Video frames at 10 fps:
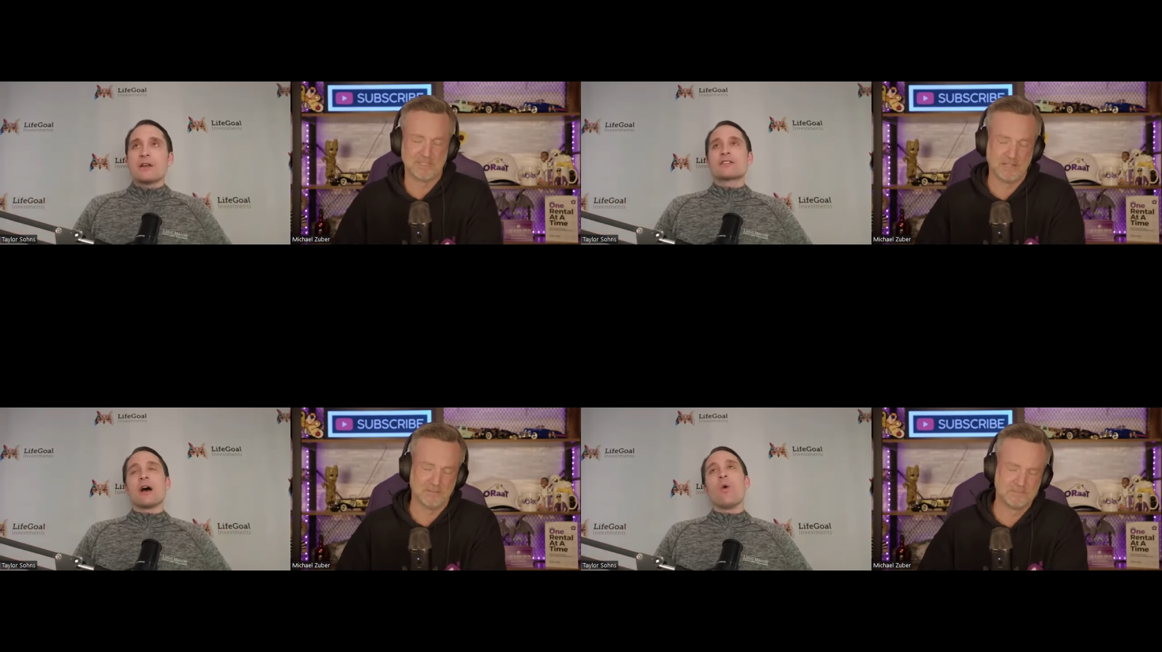
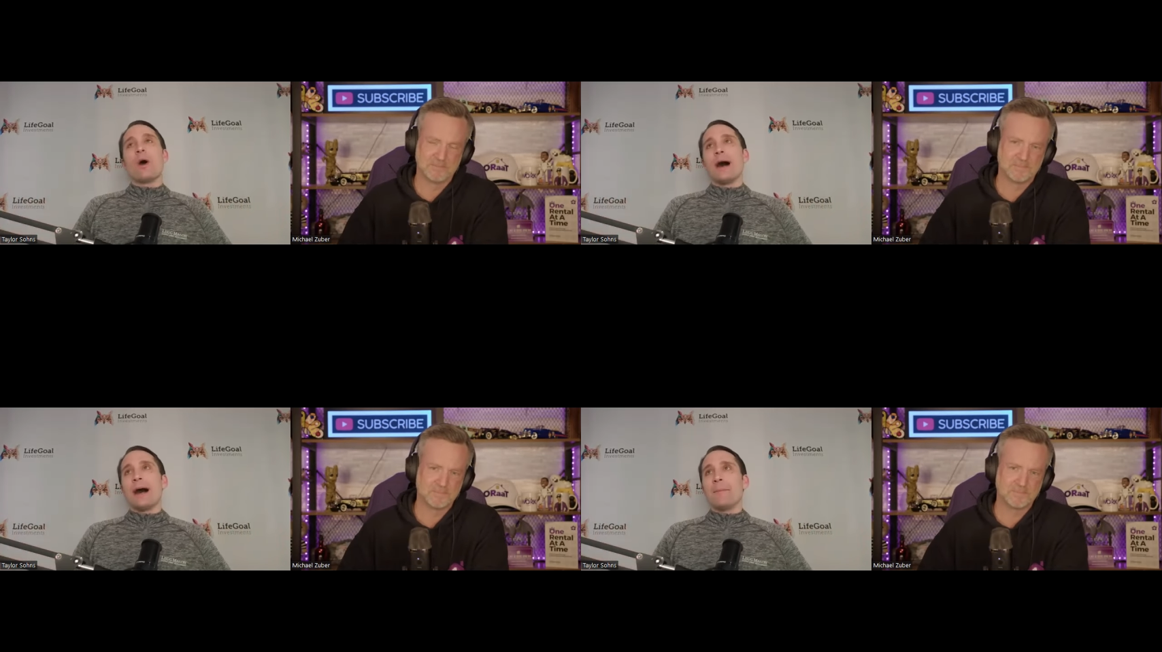
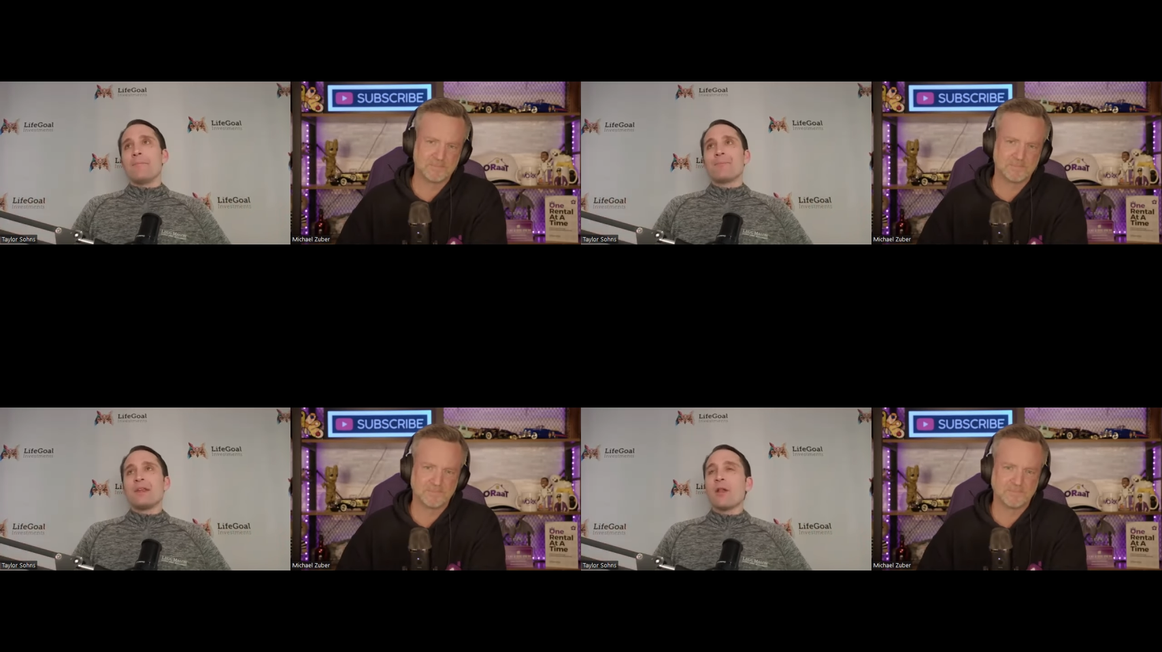Speaker 1: So,
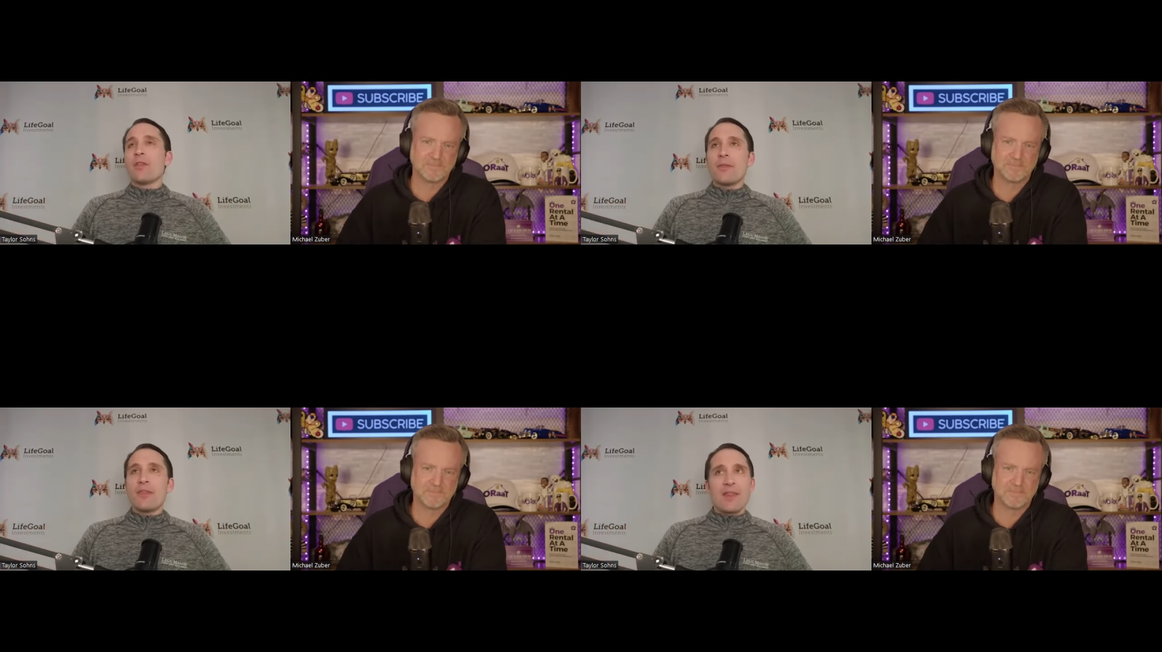um, you know,
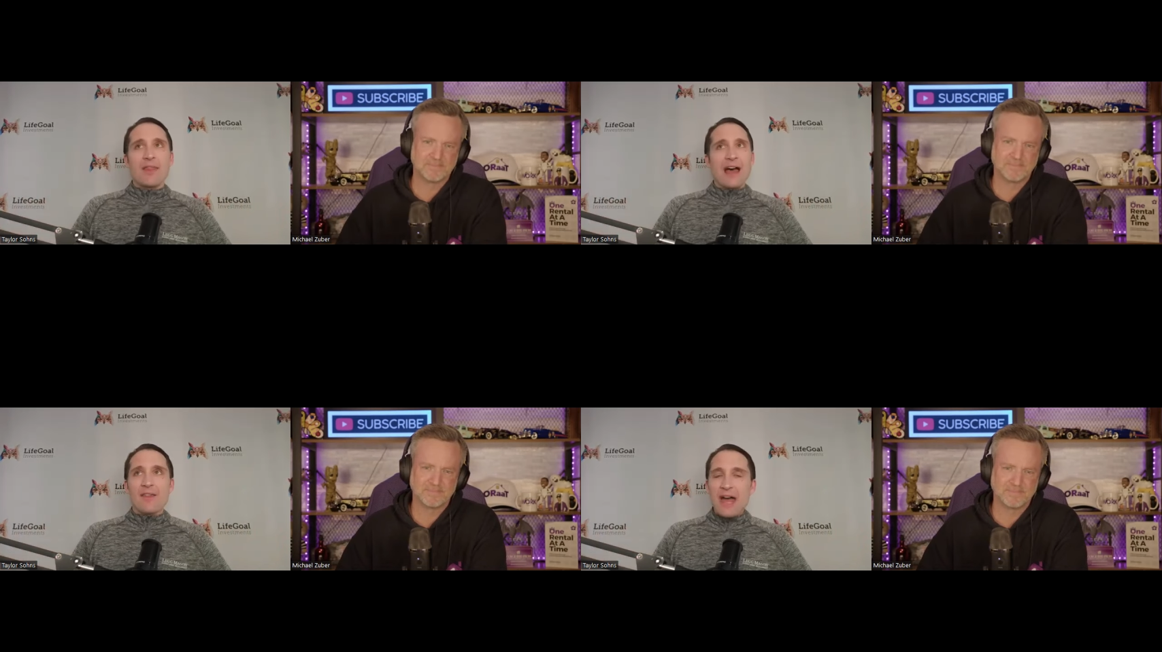that,
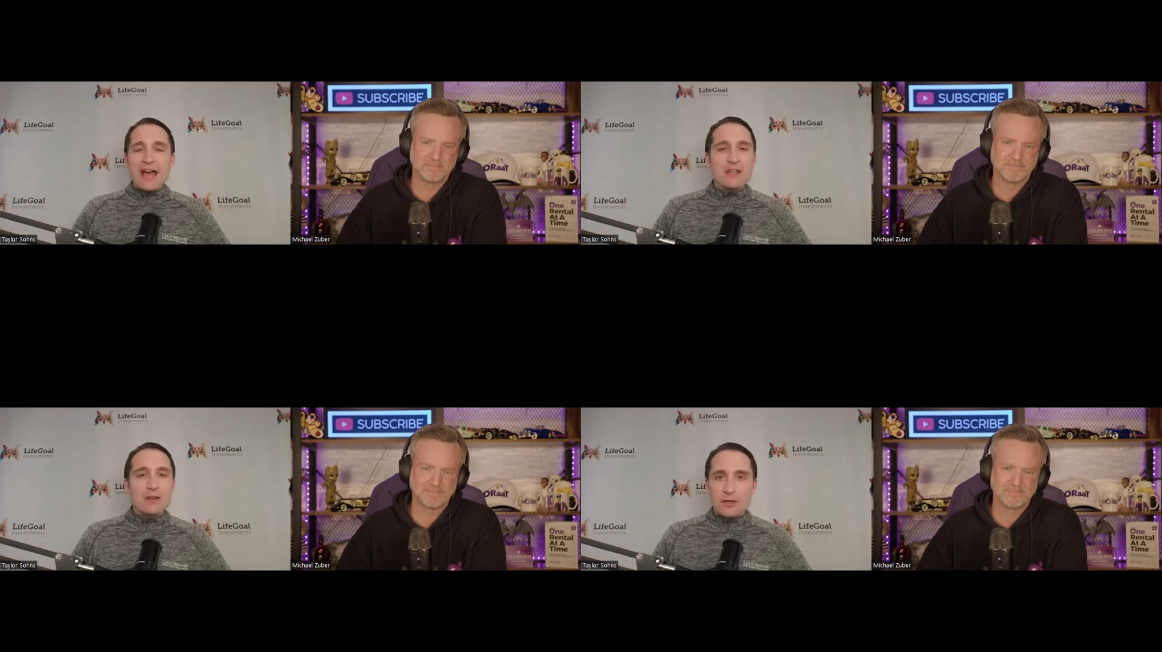that,
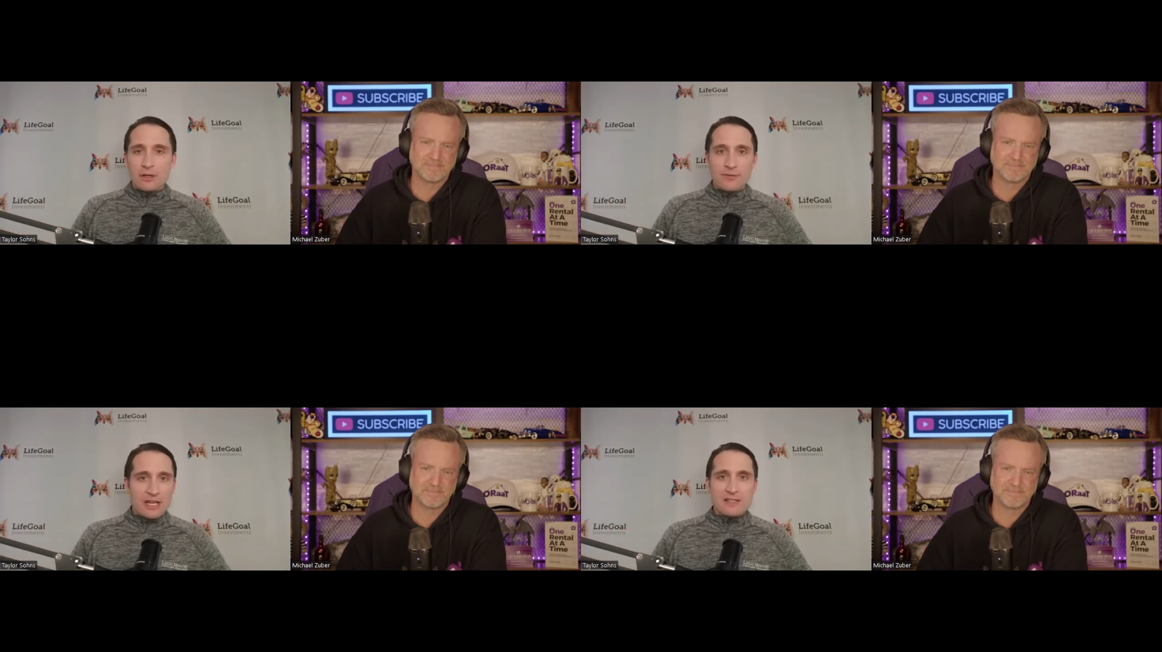that yield
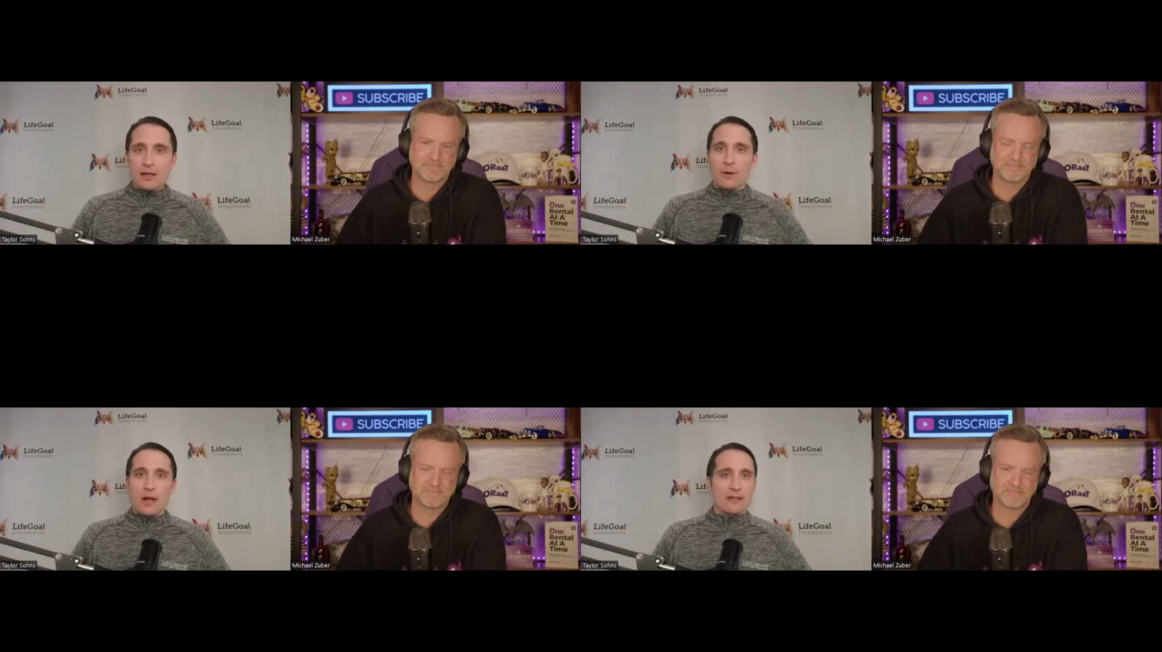curve needs to
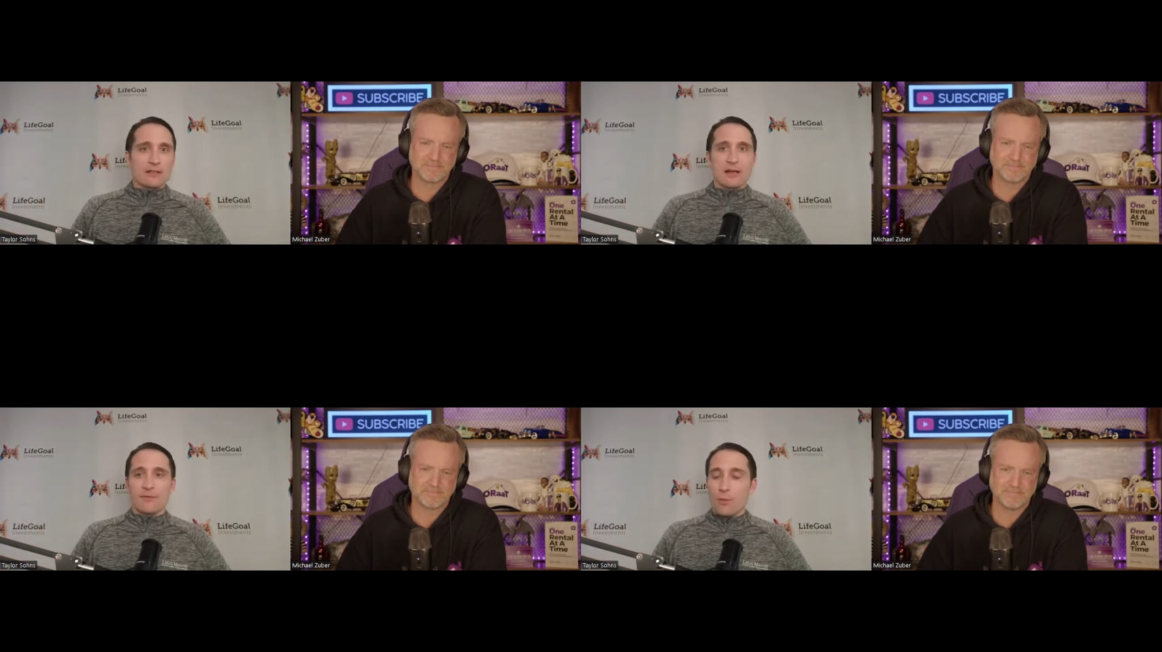correct
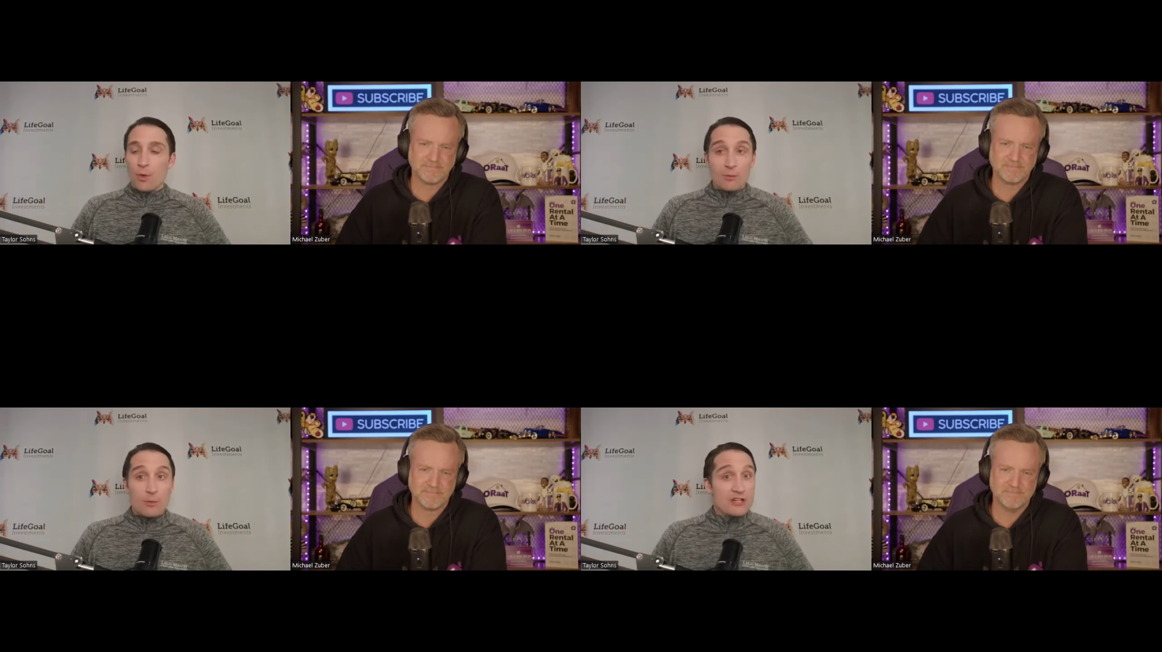itself in
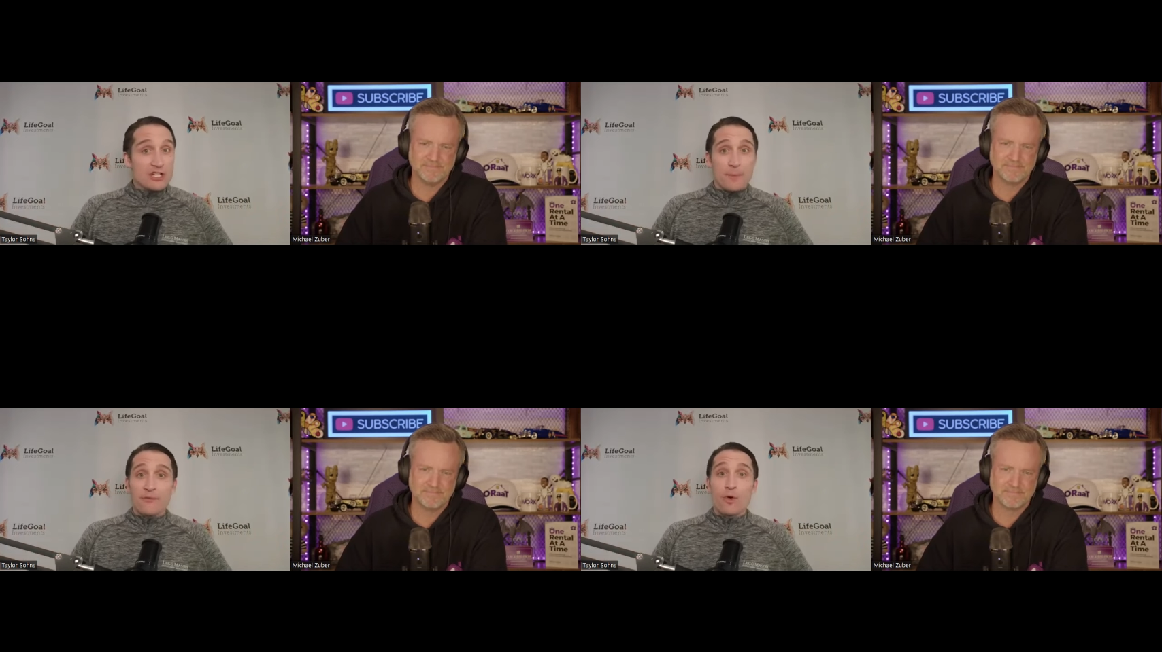one way,
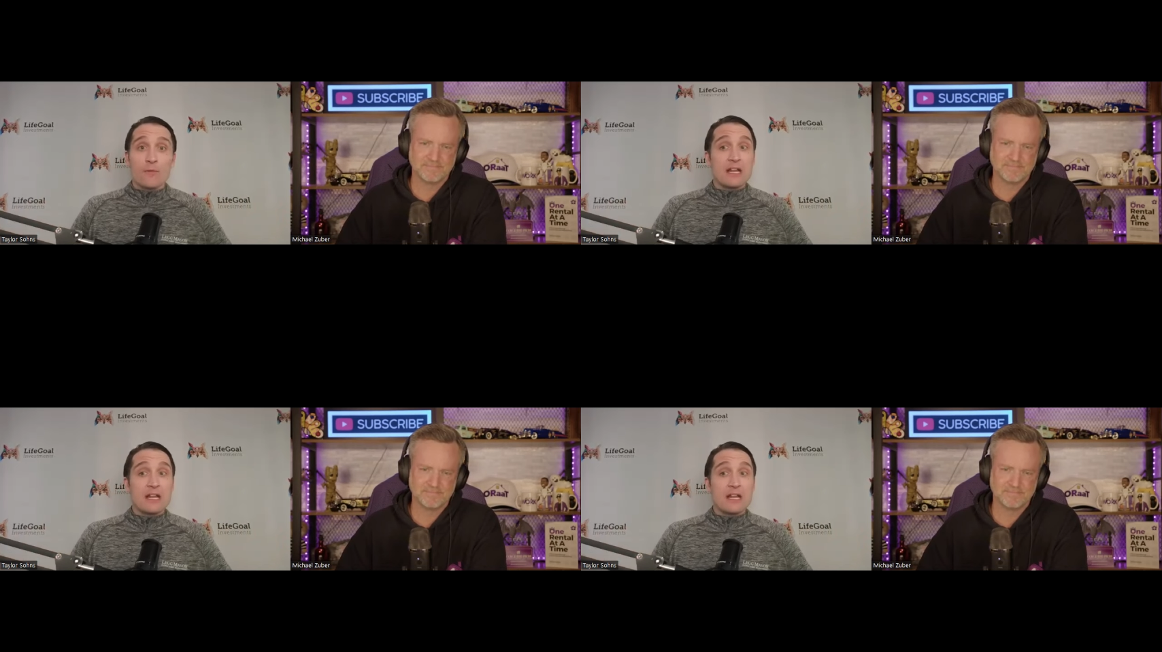shape or form.